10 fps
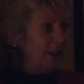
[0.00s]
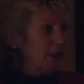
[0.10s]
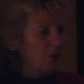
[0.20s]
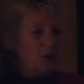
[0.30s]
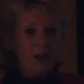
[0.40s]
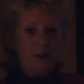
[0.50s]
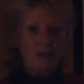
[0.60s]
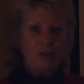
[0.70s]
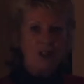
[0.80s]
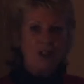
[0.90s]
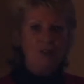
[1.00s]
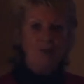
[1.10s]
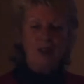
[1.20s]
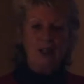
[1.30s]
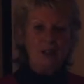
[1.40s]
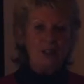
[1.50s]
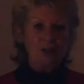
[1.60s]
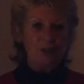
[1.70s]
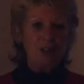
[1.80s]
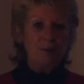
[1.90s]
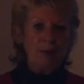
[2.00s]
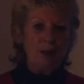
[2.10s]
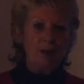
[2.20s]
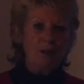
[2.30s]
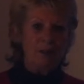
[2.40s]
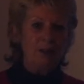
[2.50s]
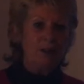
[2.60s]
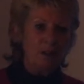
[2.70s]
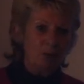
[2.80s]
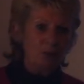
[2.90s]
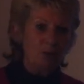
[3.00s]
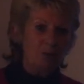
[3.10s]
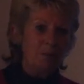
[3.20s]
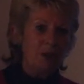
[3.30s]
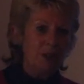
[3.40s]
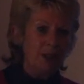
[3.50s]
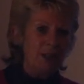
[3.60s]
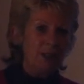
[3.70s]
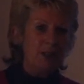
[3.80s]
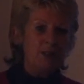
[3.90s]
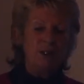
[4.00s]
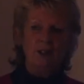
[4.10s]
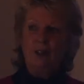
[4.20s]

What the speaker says: known either as the Illuminati or the Cabal, that own all the money and